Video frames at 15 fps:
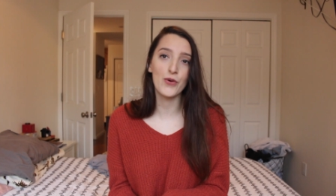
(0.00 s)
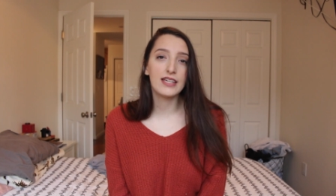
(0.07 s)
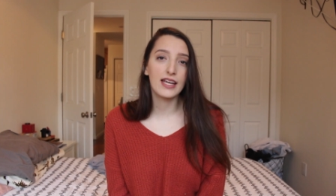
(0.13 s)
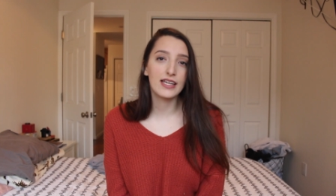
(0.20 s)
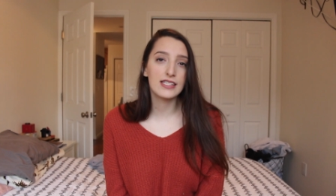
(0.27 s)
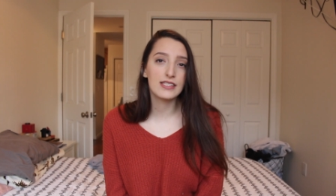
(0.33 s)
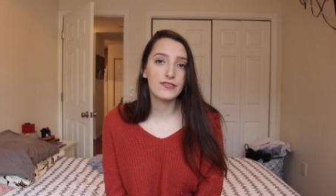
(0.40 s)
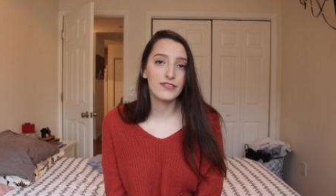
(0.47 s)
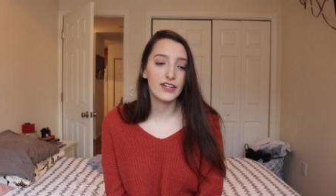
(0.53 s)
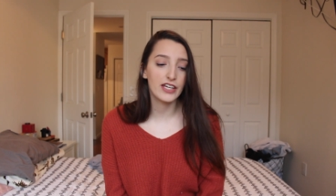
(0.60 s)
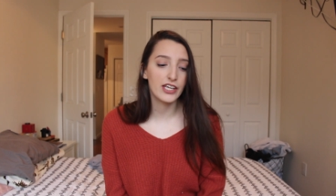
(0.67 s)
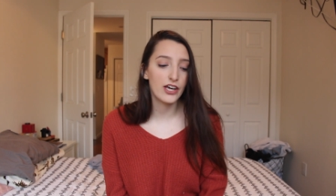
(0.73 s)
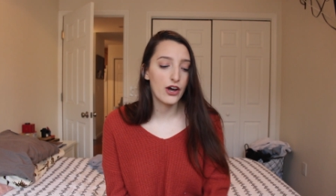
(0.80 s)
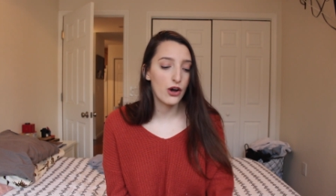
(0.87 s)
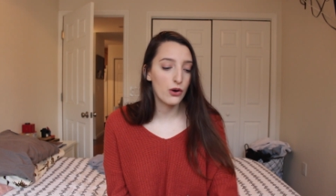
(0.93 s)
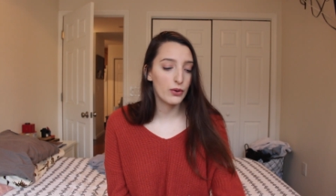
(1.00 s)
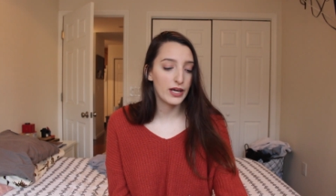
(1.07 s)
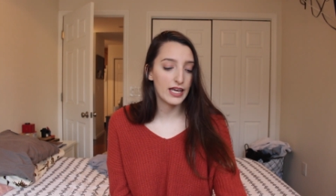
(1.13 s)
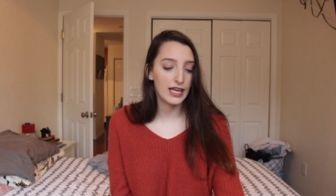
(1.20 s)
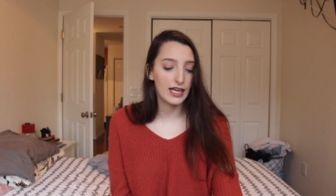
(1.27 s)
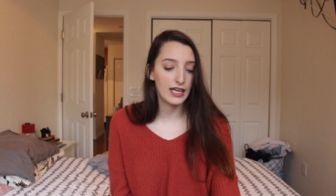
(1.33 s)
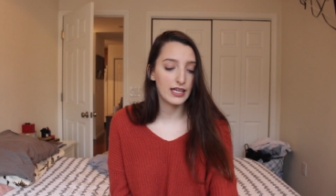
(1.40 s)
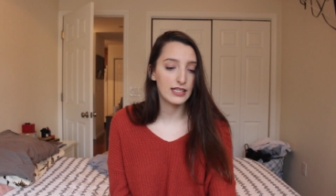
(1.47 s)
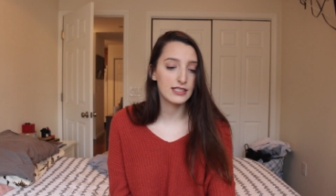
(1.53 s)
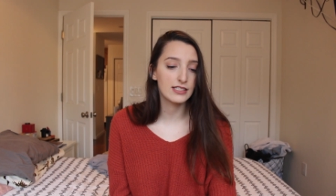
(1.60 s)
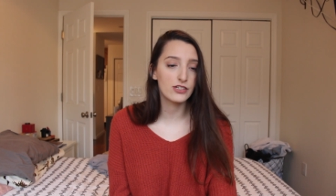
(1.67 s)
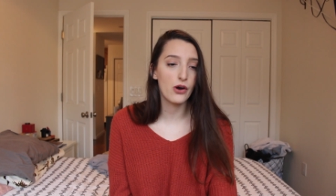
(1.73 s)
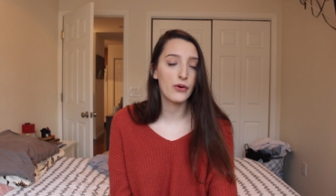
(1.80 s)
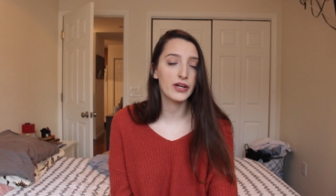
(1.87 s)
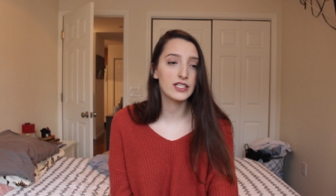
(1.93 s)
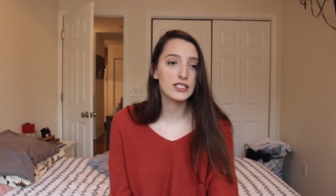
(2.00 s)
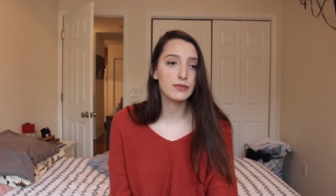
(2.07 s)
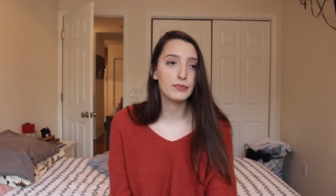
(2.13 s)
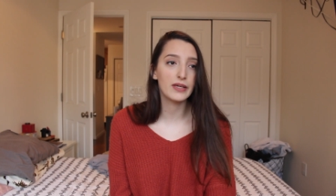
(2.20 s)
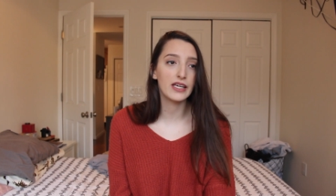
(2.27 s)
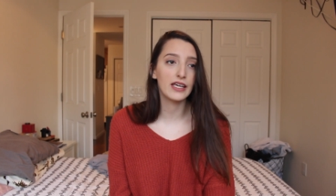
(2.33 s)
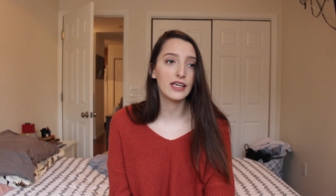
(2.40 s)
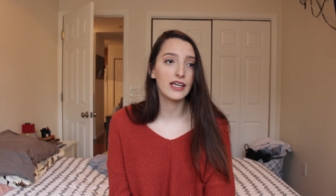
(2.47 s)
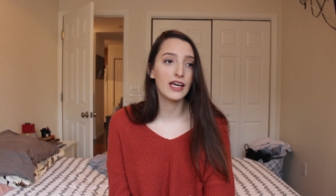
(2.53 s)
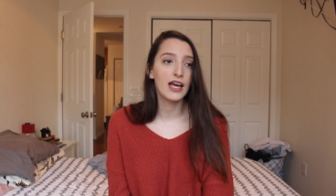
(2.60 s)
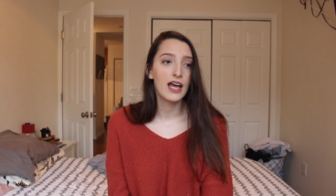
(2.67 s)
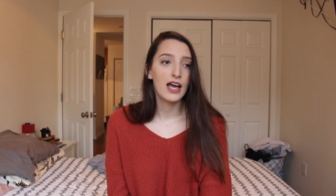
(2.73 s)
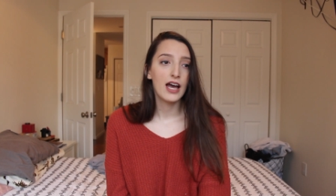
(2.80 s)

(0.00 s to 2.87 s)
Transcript: Today's video is going to be